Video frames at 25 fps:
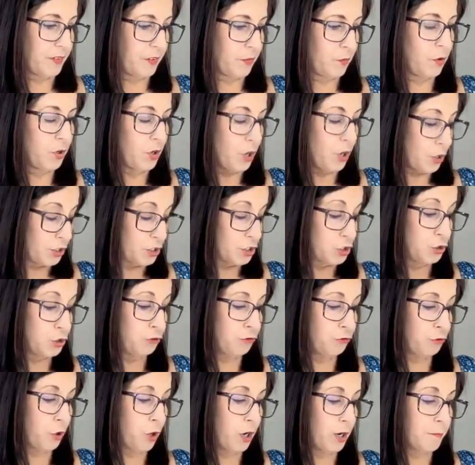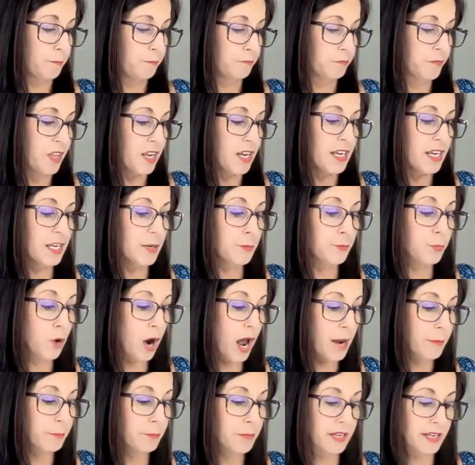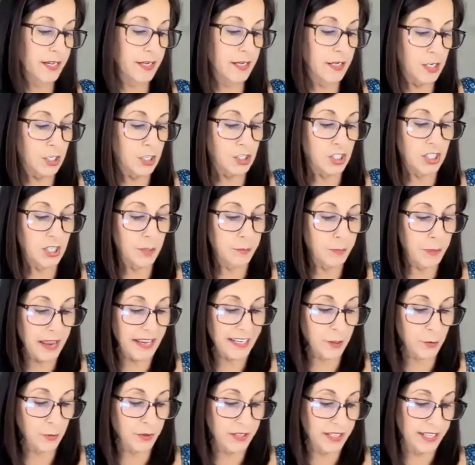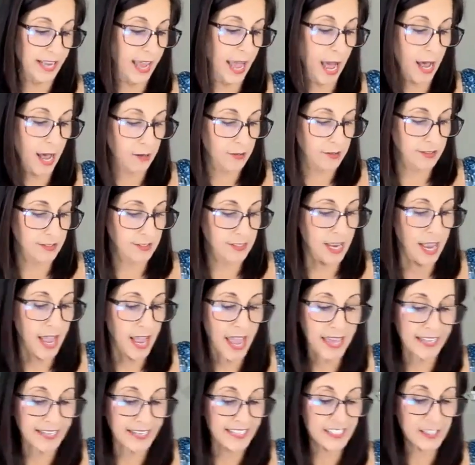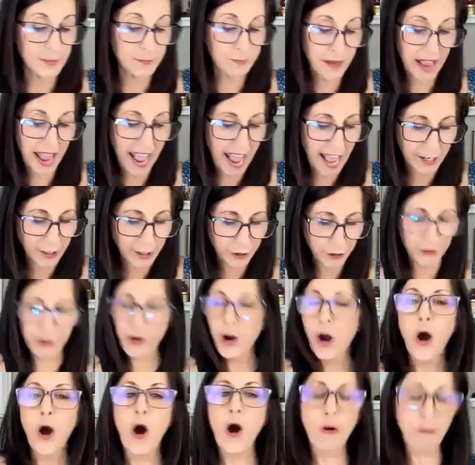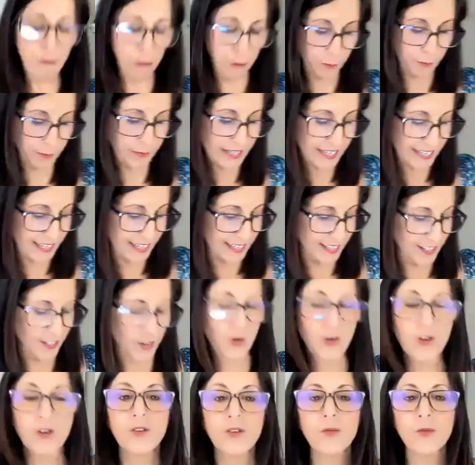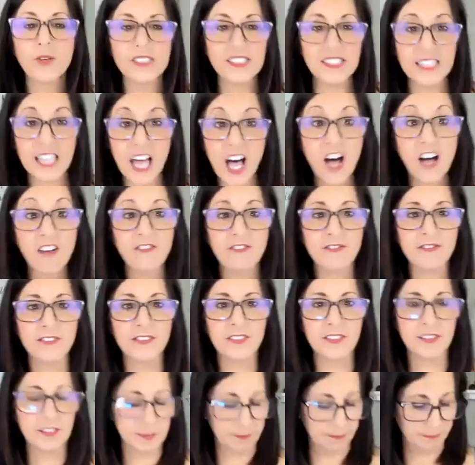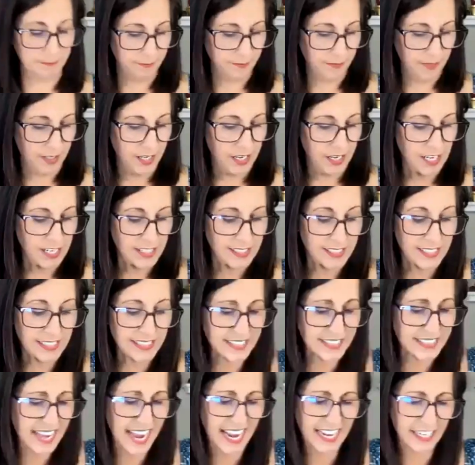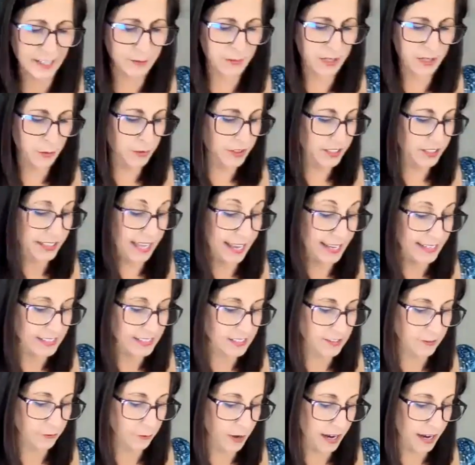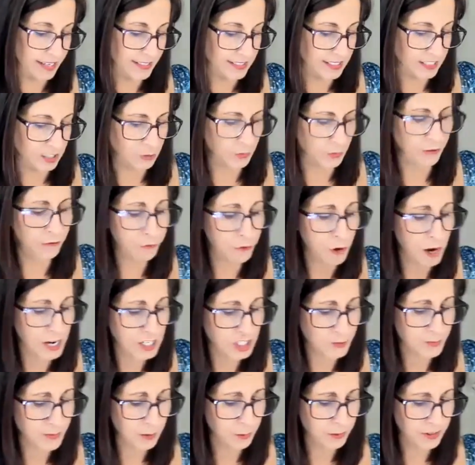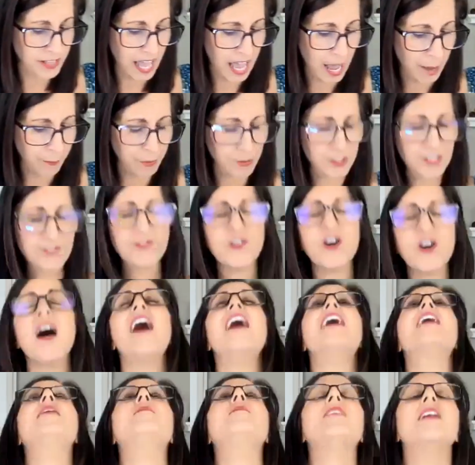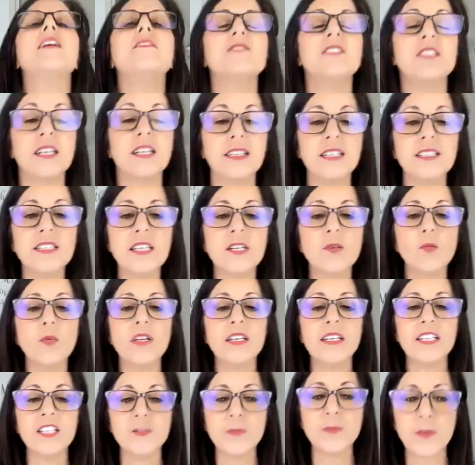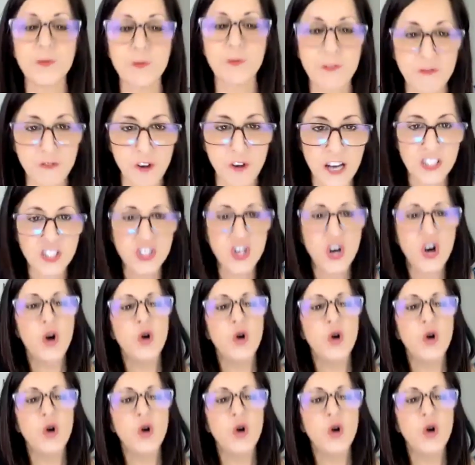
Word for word: We'll go to 2 4. He brought me to the banqueting house, and his banner over me was love sustain me with cakes of raisins, refresh me with apples, for I am lovesick. Listen, we need to be refreshed.